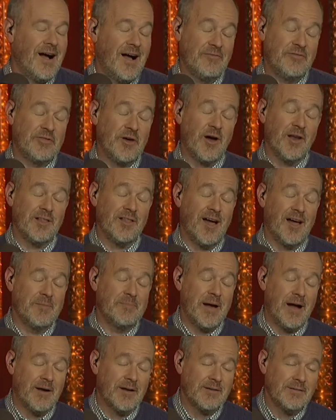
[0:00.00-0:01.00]
have thought a lot
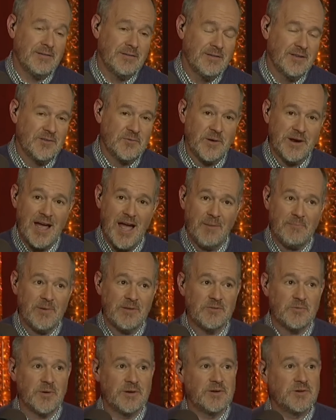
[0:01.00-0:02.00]
about it. This is what
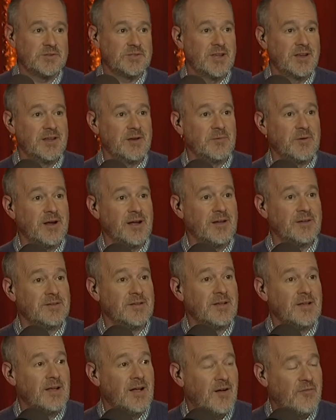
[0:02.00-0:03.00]
happens when you're sitting
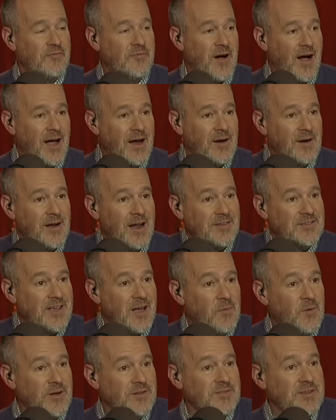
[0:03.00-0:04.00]
around a fire, as
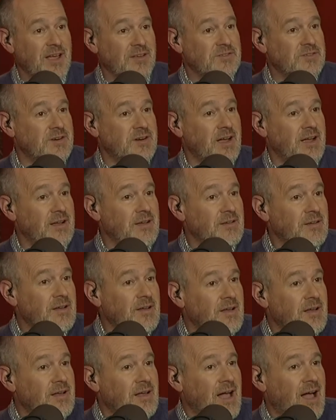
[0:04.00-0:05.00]
I was yesterday,
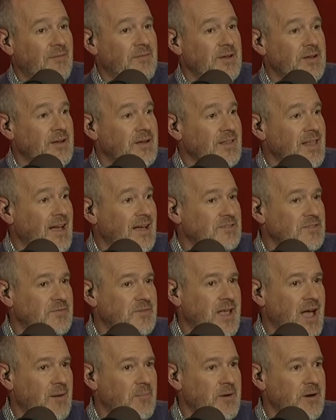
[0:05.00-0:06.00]
having a glass
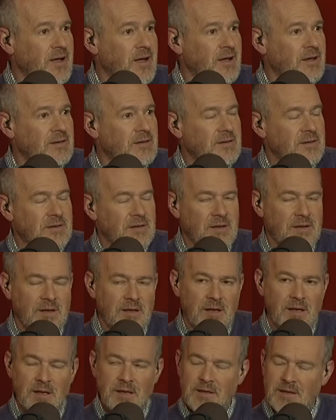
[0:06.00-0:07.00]
of Cabernet.
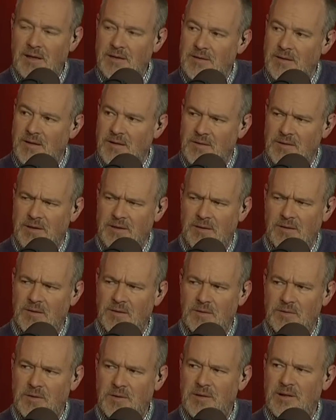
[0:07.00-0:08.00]
Ah. Oh, nice.
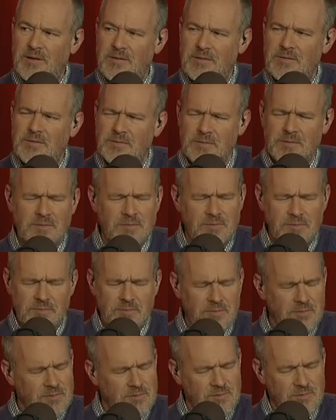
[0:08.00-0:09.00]
oh no,
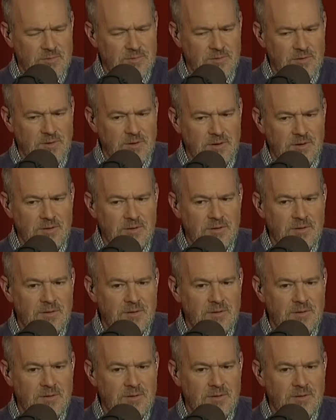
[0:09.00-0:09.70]
it's, it's good.